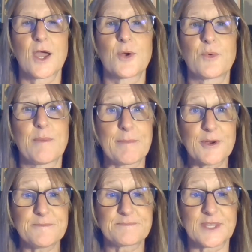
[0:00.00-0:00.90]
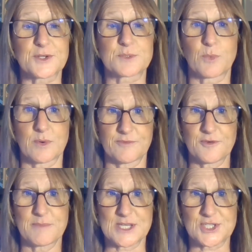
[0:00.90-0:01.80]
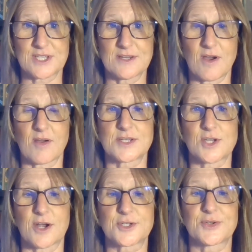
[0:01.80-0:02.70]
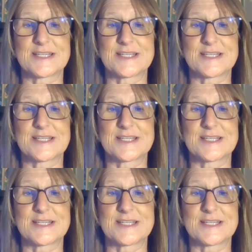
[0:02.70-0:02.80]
Remember, there's more information on Dr.